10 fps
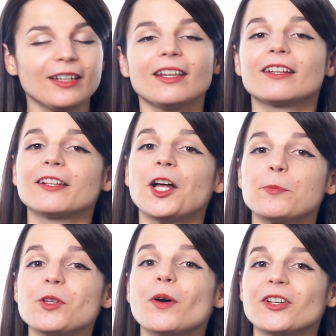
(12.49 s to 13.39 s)
It'll
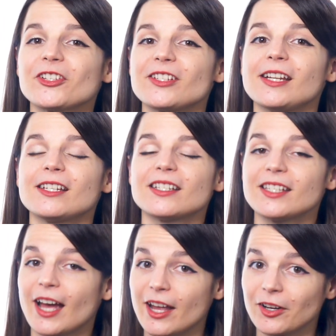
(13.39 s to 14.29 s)
help you understand
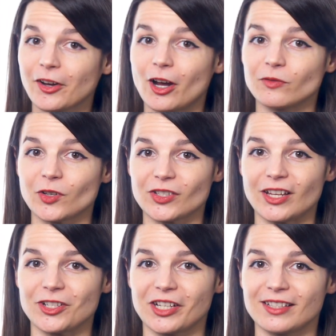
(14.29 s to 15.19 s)
entire
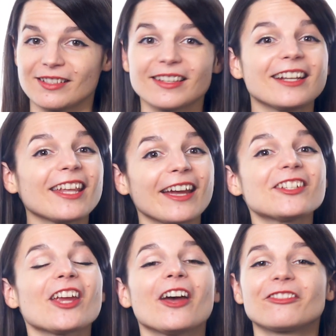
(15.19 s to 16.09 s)
conversations and
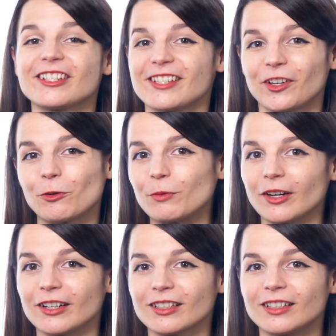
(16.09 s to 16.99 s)
catch every single
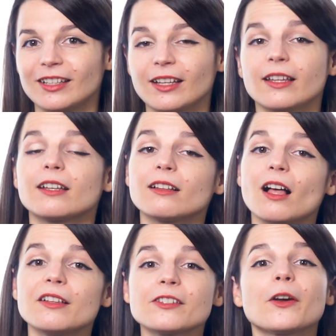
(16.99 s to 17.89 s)
word. It'll
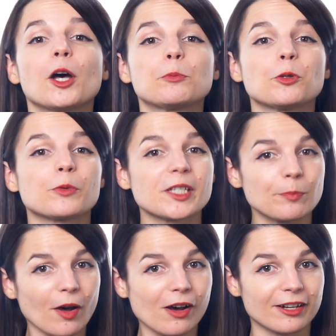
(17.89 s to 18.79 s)
also help you
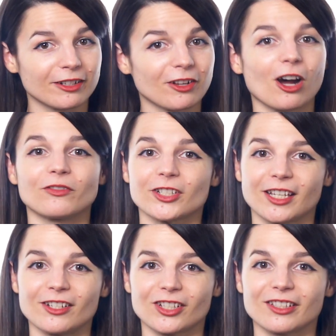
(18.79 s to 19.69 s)
respond in
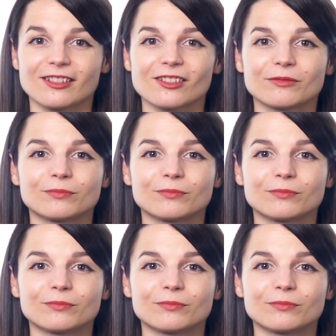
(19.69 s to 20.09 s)
conversations.